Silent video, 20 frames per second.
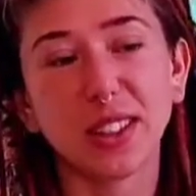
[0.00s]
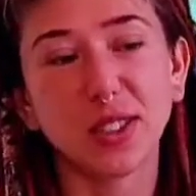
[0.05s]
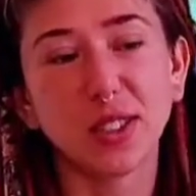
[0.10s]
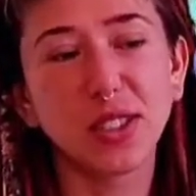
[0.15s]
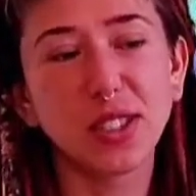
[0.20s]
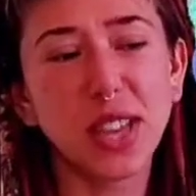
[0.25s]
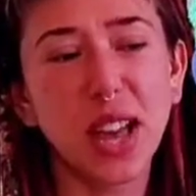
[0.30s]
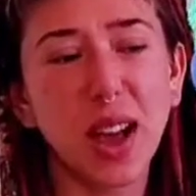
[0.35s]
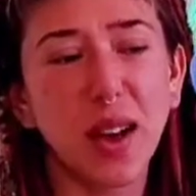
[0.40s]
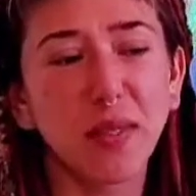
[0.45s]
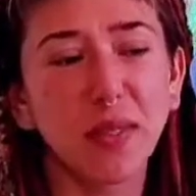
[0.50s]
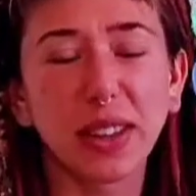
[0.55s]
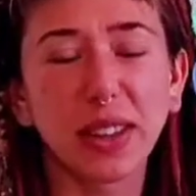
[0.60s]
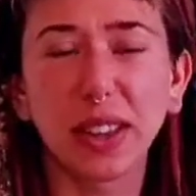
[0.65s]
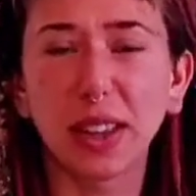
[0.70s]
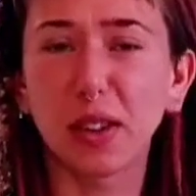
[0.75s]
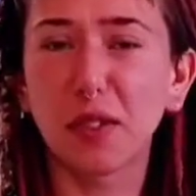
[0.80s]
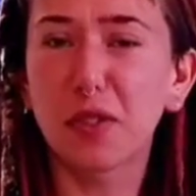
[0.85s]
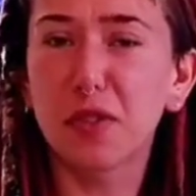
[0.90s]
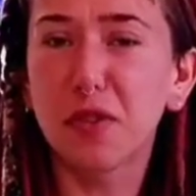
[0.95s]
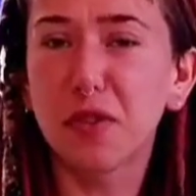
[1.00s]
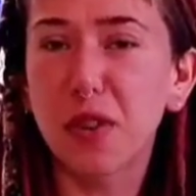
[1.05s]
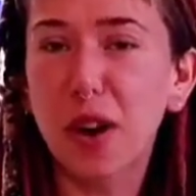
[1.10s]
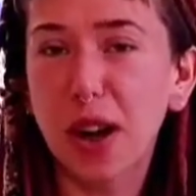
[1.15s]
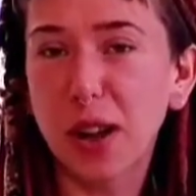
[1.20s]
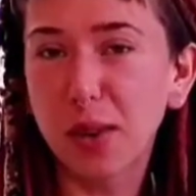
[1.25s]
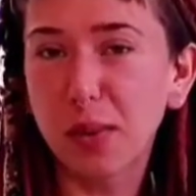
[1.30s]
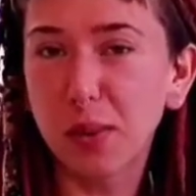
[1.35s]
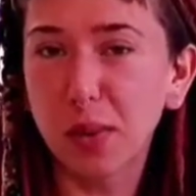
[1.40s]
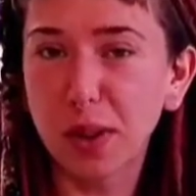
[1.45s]
Just having like
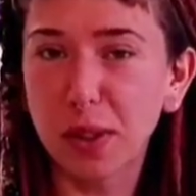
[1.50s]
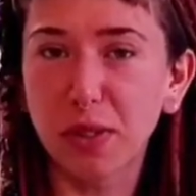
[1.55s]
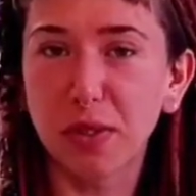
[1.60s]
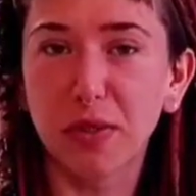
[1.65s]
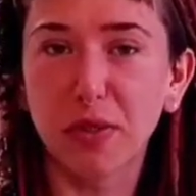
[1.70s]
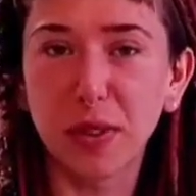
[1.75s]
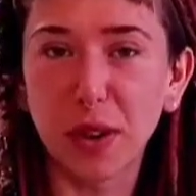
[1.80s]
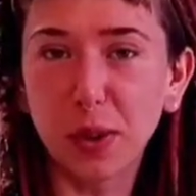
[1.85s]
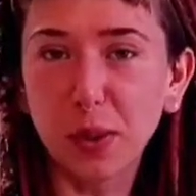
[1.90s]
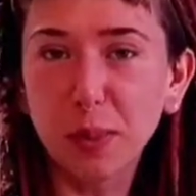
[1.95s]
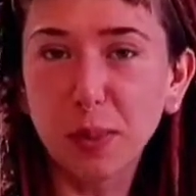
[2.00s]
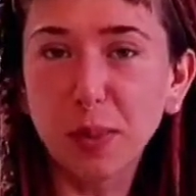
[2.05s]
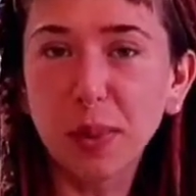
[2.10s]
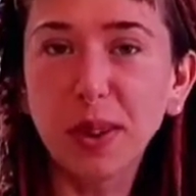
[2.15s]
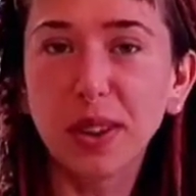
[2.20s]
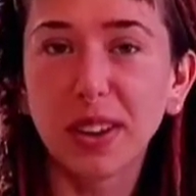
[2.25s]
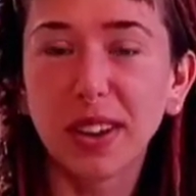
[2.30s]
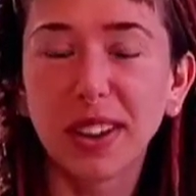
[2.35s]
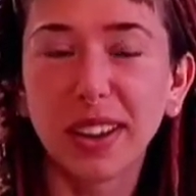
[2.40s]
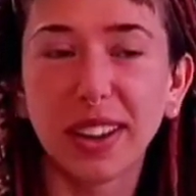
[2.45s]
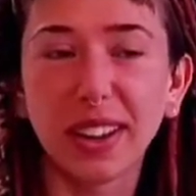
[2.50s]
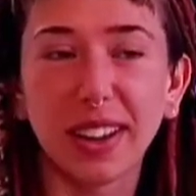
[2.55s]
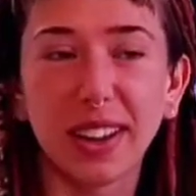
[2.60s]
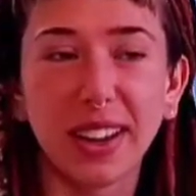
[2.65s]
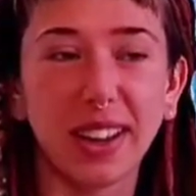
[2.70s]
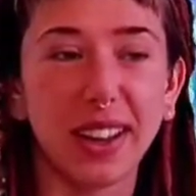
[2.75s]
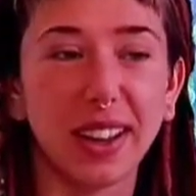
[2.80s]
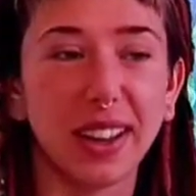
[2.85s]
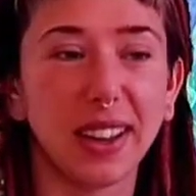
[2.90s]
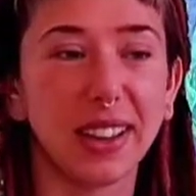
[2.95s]
fun with film,
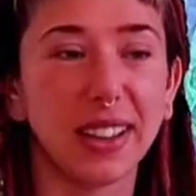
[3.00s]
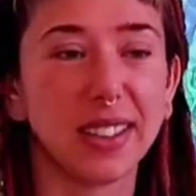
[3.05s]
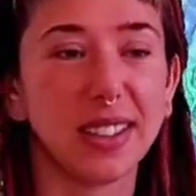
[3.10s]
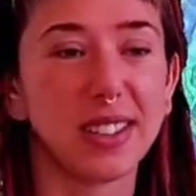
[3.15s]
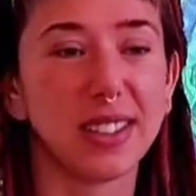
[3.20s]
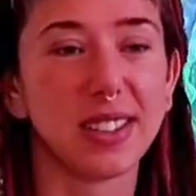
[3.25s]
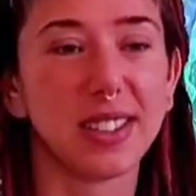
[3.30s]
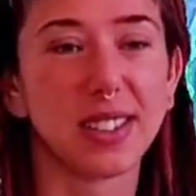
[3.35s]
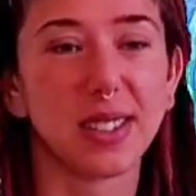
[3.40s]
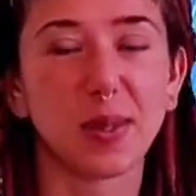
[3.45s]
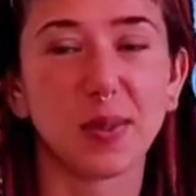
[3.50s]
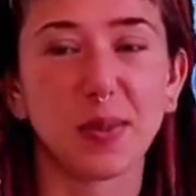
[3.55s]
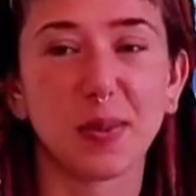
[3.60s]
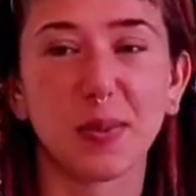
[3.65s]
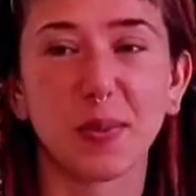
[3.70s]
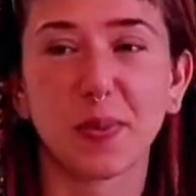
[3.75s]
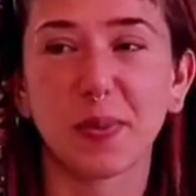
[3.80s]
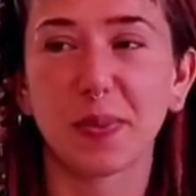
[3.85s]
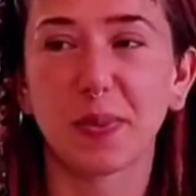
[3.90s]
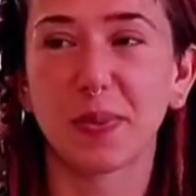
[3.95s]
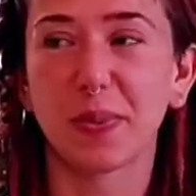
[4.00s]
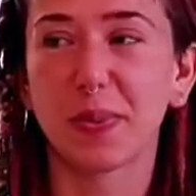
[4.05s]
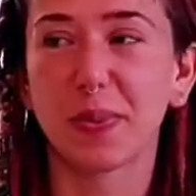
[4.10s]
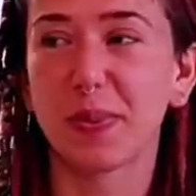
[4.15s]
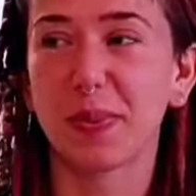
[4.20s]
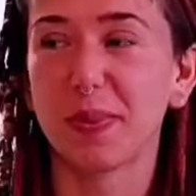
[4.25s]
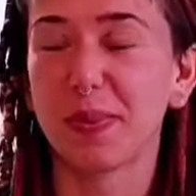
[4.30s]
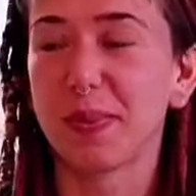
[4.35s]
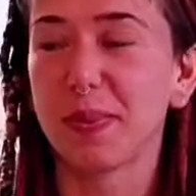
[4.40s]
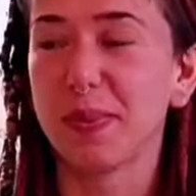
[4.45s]
and
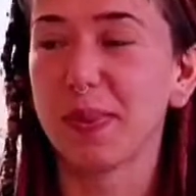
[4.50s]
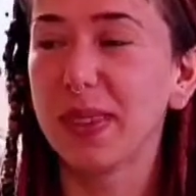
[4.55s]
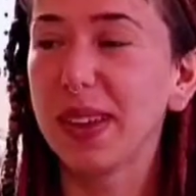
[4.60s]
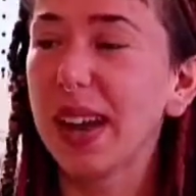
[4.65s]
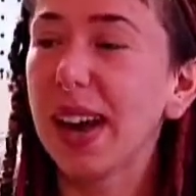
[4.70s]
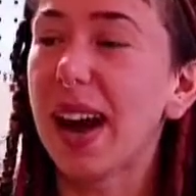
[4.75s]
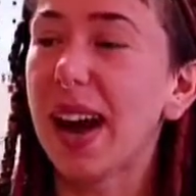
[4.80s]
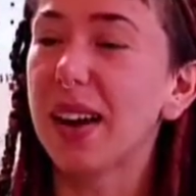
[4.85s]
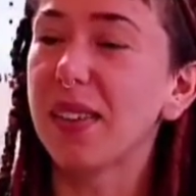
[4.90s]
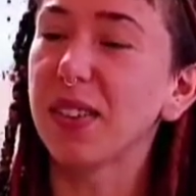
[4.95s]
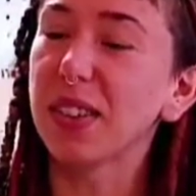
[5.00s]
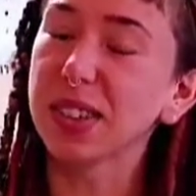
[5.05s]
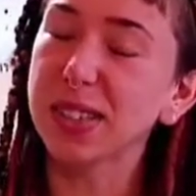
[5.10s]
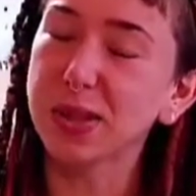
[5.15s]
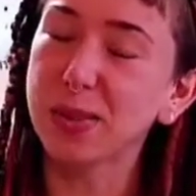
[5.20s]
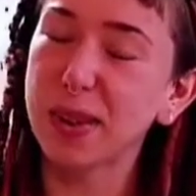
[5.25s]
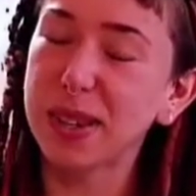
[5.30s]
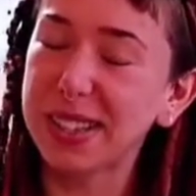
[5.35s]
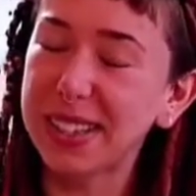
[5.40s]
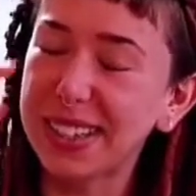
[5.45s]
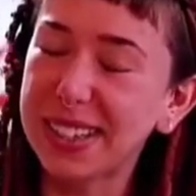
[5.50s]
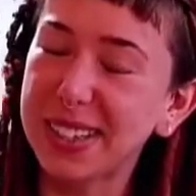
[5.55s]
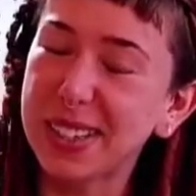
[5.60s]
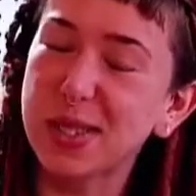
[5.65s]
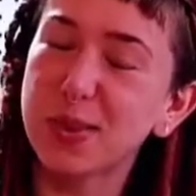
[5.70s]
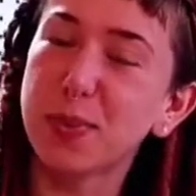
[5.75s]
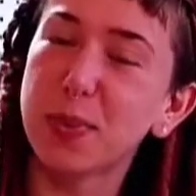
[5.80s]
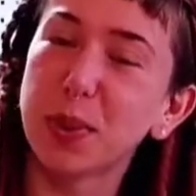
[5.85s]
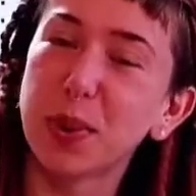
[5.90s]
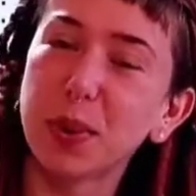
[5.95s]
yeah, I've got some
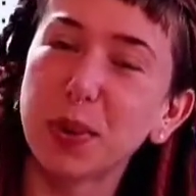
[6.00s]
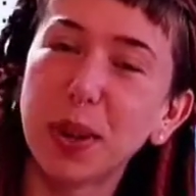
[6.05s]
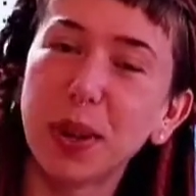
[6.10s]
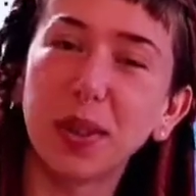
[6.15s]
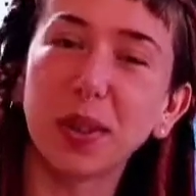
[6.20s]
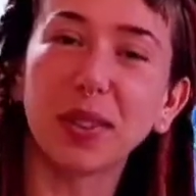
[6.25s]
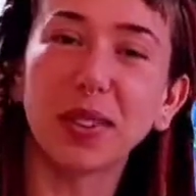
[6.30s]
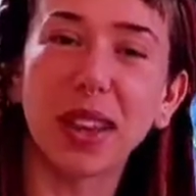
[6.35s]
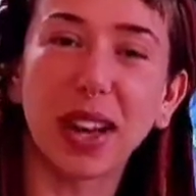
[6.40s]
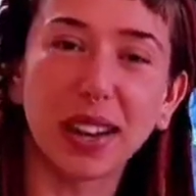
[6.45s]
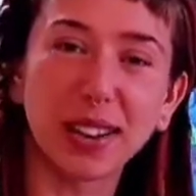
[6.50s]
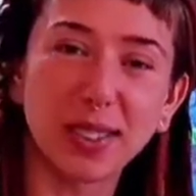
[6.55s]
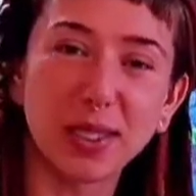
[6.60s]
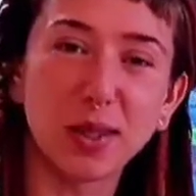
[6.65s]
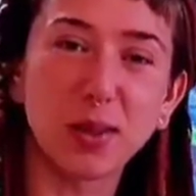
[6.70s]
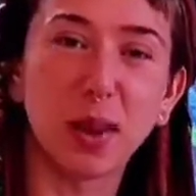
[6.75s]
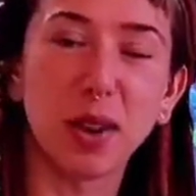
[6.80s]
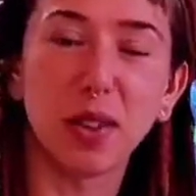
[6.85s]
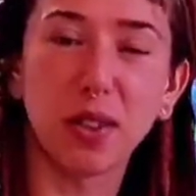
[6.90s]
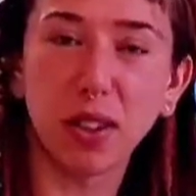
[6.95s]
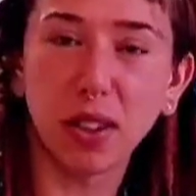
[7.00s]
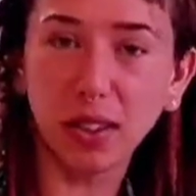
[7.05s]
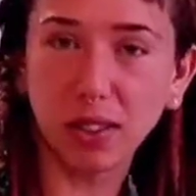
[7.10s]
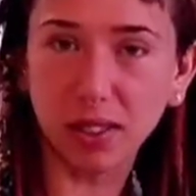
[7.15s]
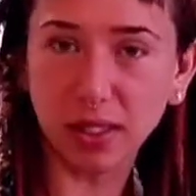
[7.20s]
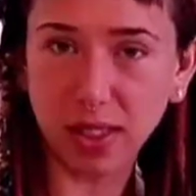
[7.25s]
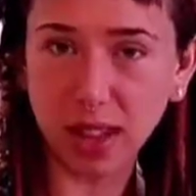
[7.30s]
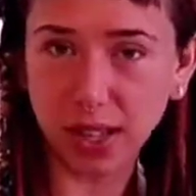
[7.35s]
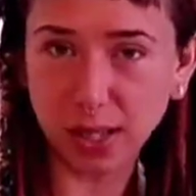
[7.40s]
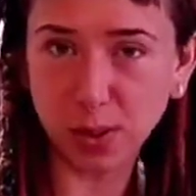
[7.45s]
ideas brewing on that, so I think
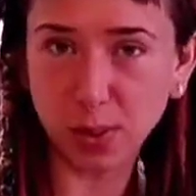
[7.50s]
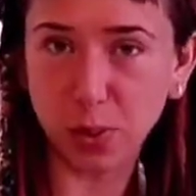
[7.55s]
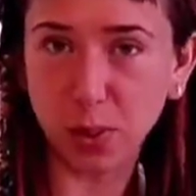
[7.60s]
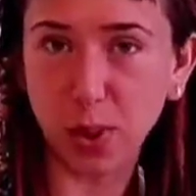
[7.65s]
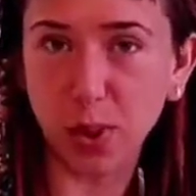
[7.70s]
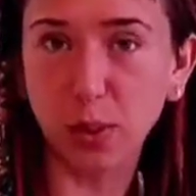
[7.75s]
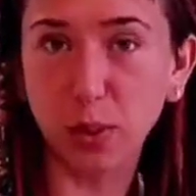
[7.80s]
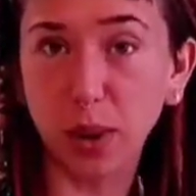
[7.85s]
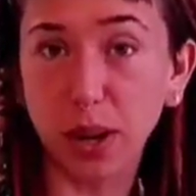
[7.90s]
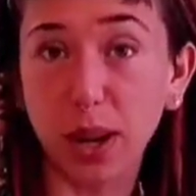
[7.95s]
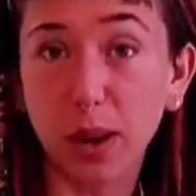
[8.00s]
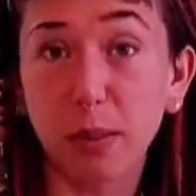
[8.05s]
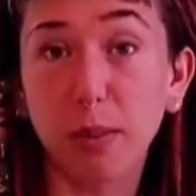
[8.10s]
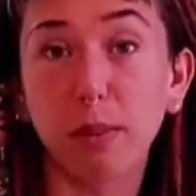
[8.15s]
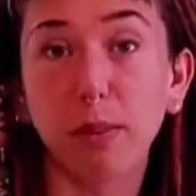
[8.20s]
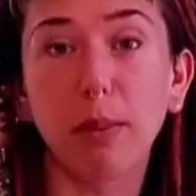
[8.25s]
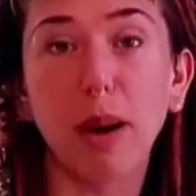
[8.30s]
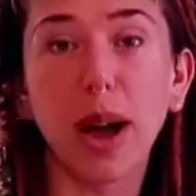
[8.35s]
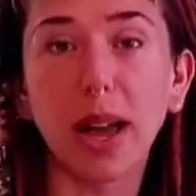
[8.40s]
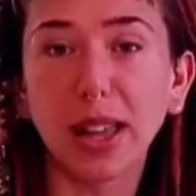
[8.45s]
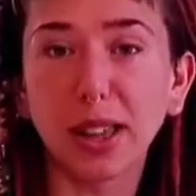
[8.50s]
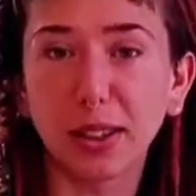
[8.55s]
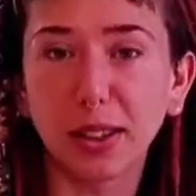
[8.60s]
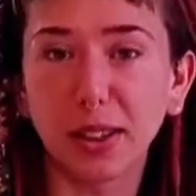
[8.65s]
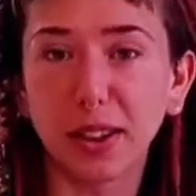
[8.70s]
that's one way it might